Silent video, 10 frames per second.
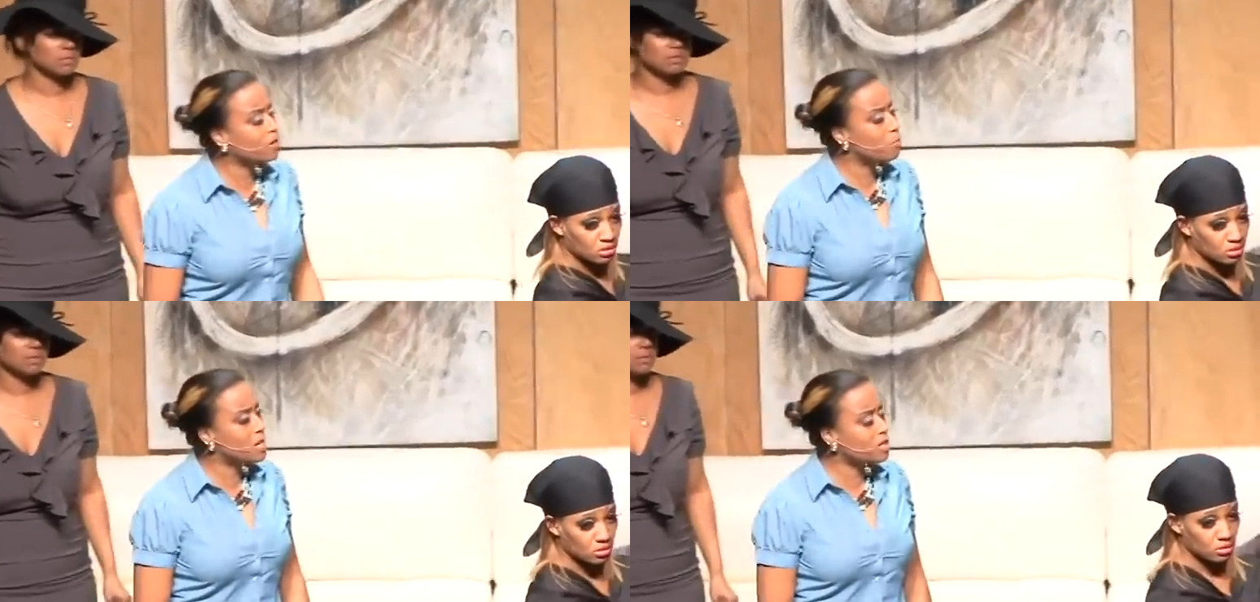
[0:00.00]
Speaker 1: to
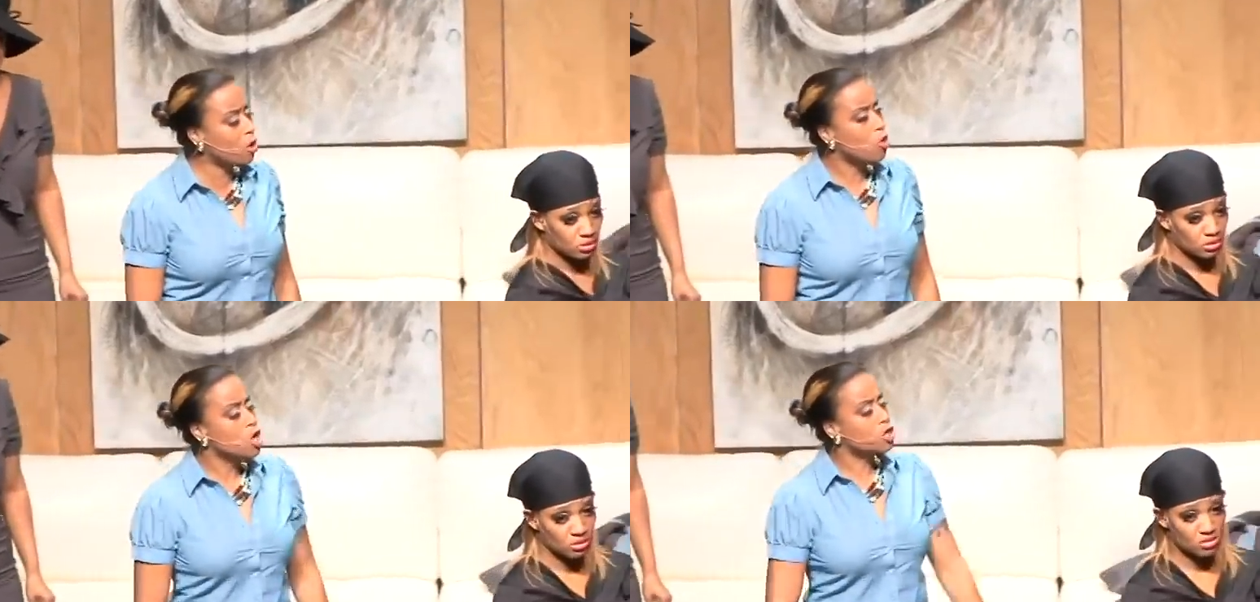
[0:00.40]
be so,
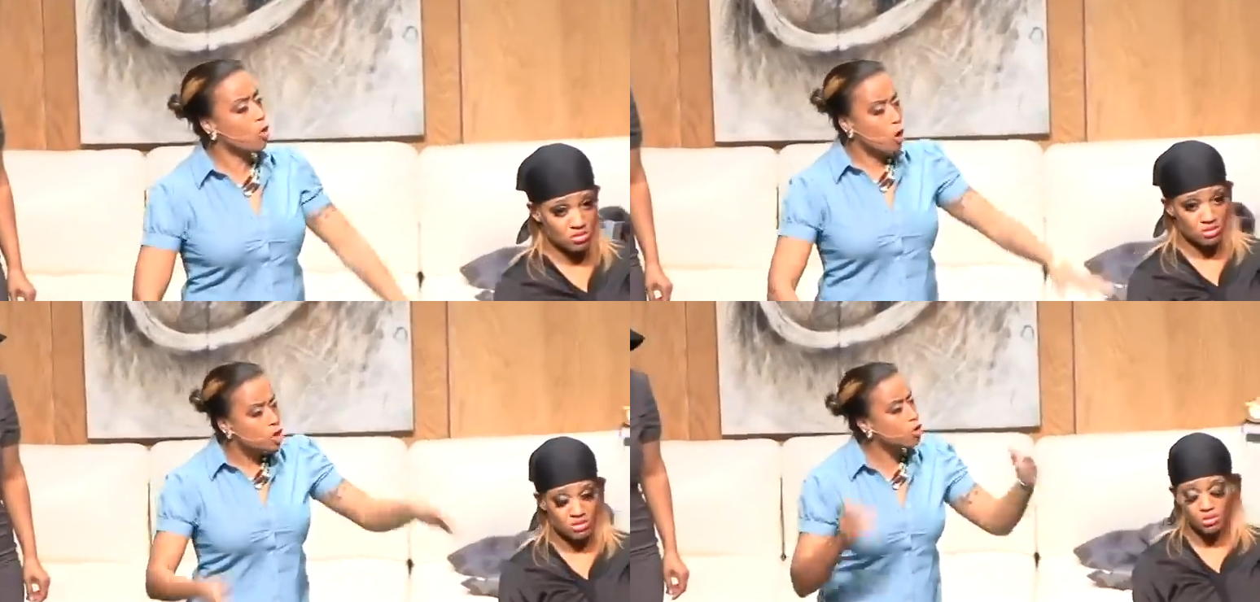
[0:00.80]
so
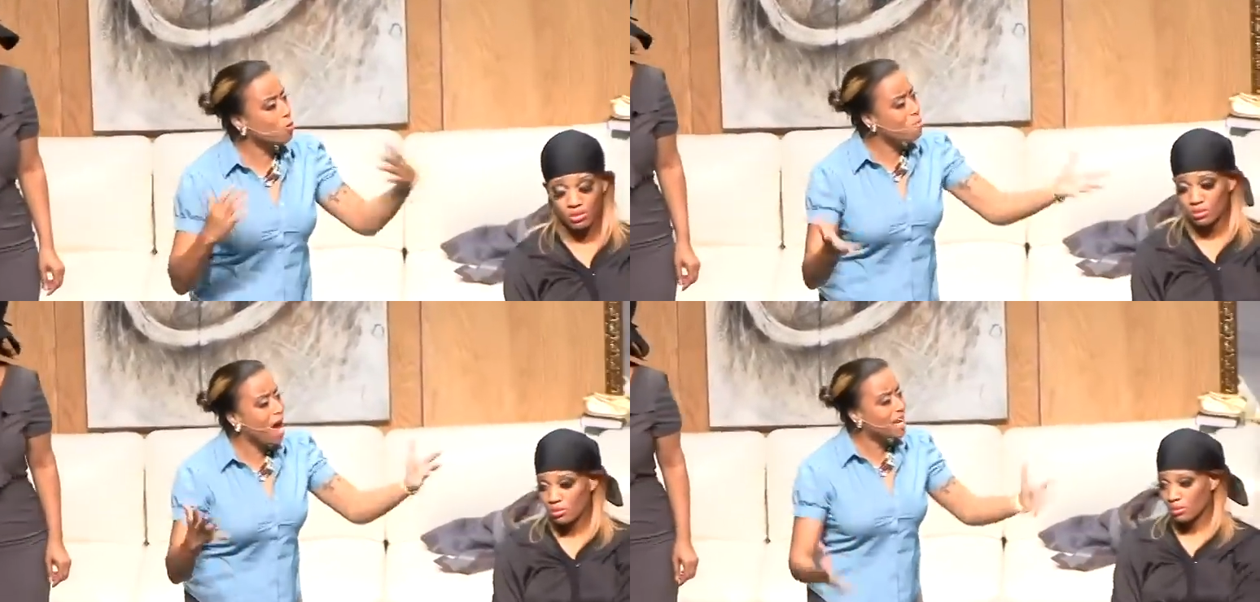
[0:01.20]

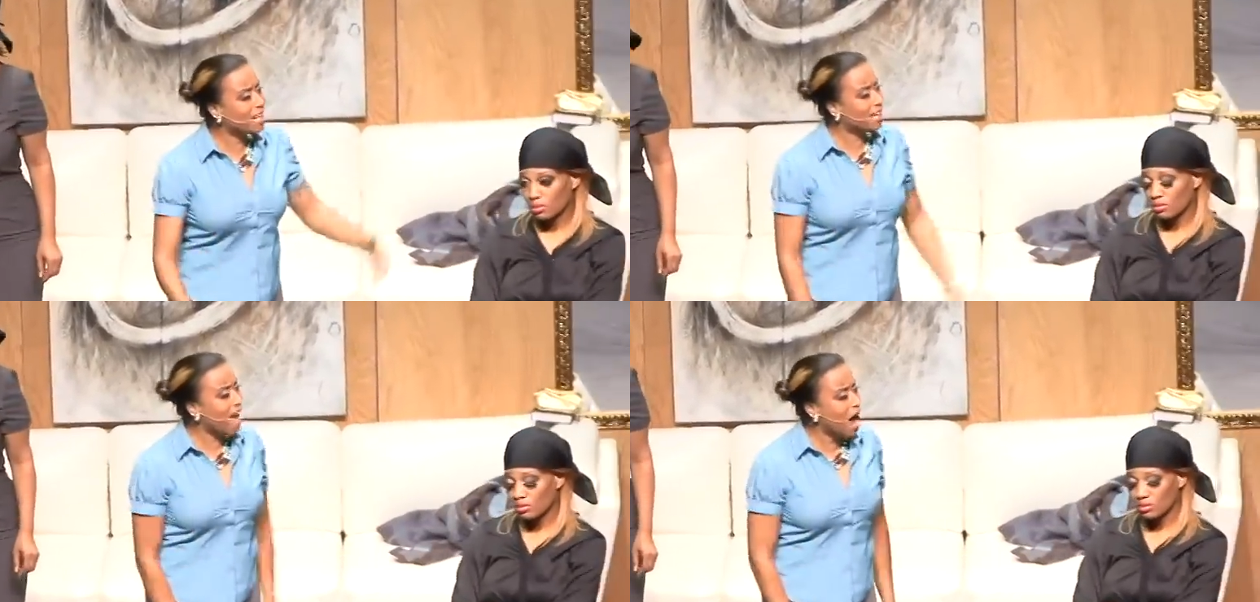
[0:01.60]
dramatic,
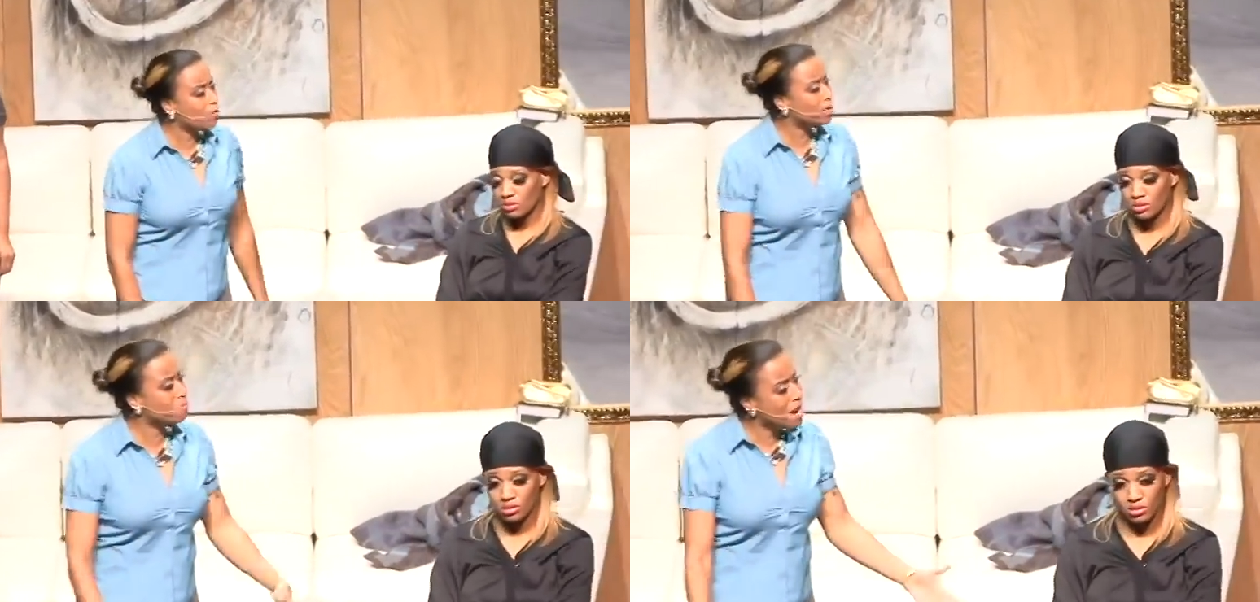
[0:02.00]
loud,
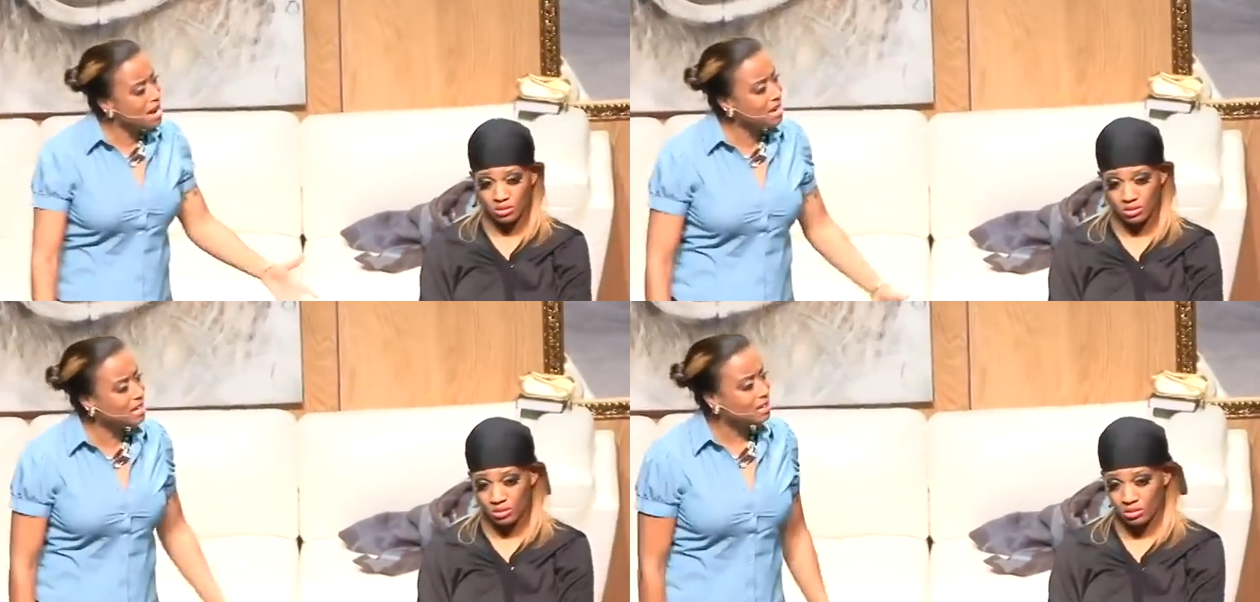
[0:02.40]
and
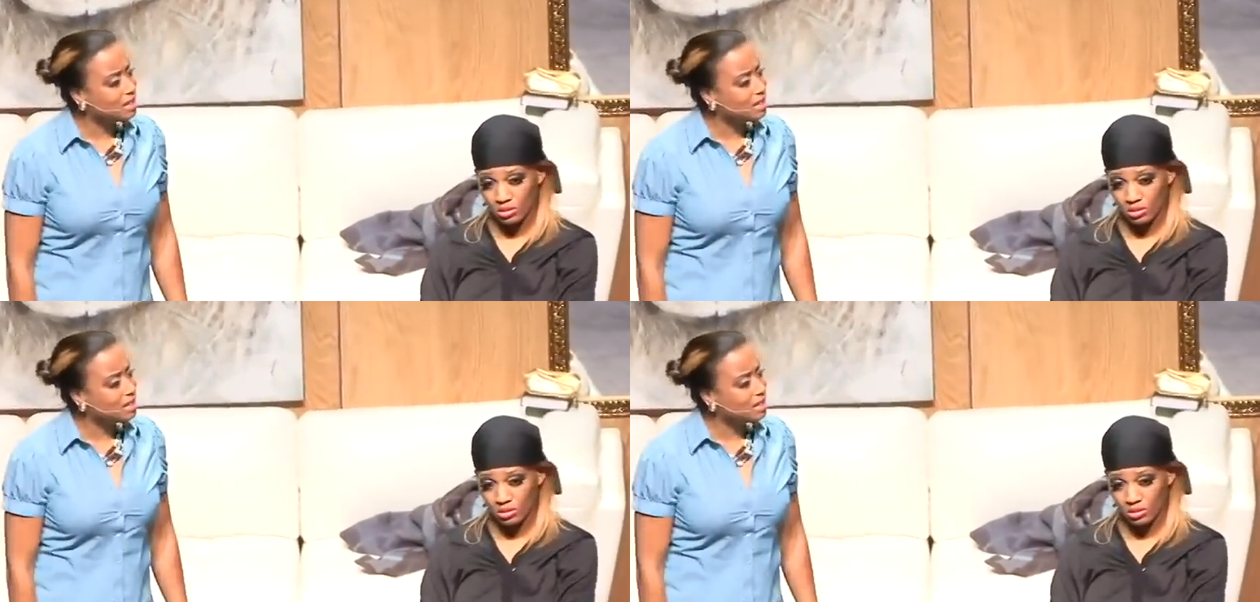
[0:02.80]
mean?